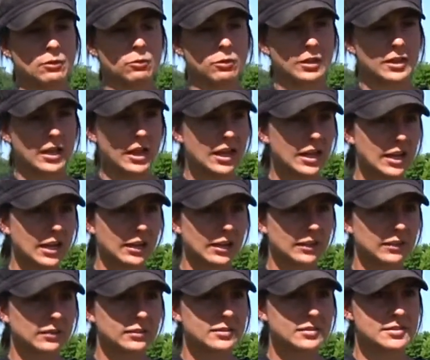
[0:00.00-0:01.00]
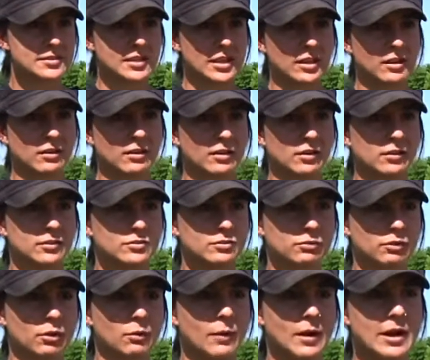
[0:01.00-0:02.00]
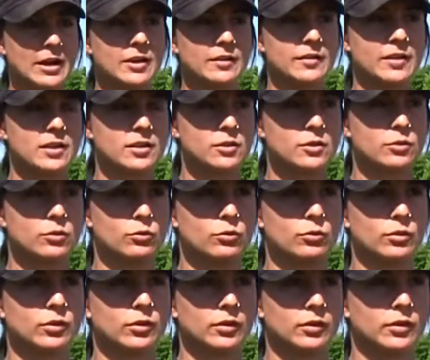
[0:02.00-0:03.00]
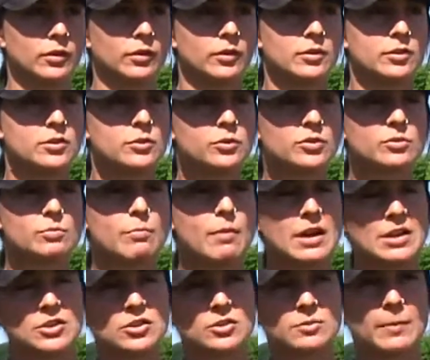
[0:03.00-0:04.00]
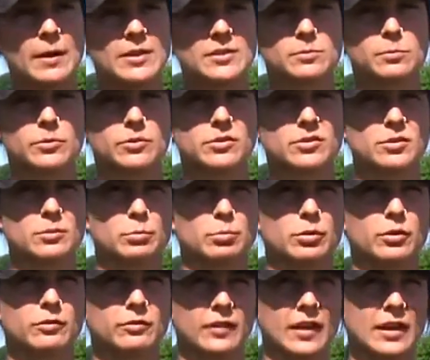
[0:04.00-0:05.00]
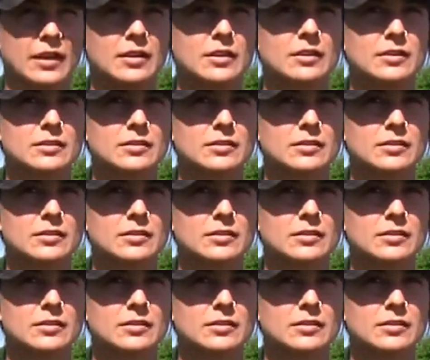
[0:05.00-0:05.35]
organic standards require that you do as much as possible to prevent